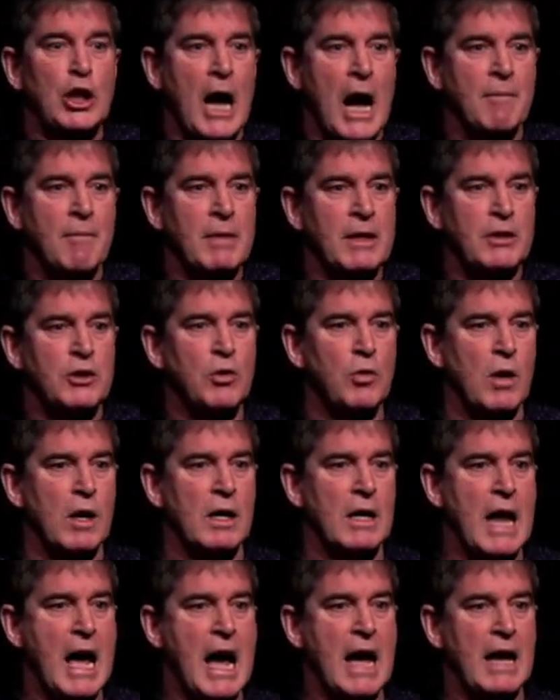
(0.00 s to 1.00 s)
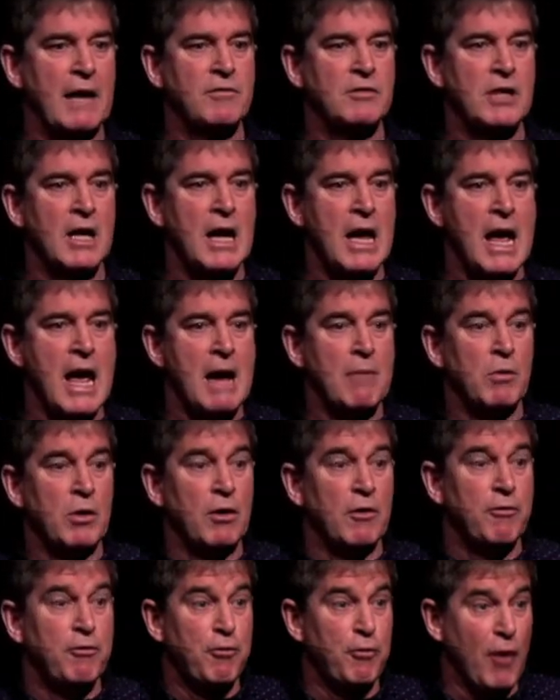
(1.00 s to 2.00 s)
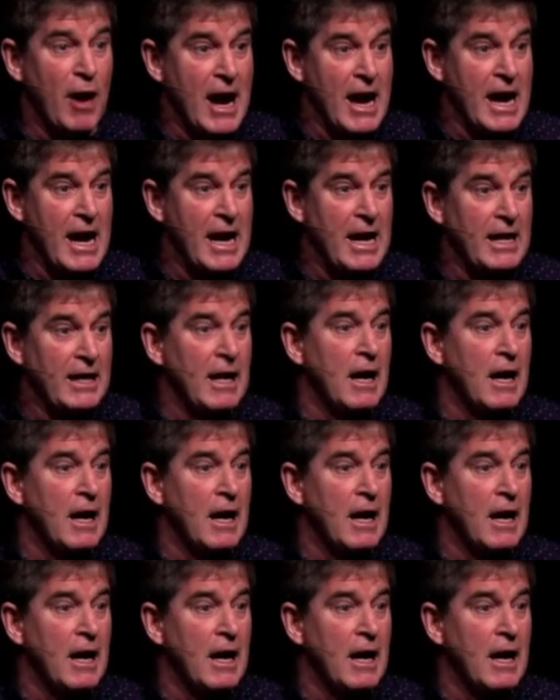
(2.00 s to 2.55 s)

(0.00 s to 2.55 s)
And we're afraid of, of,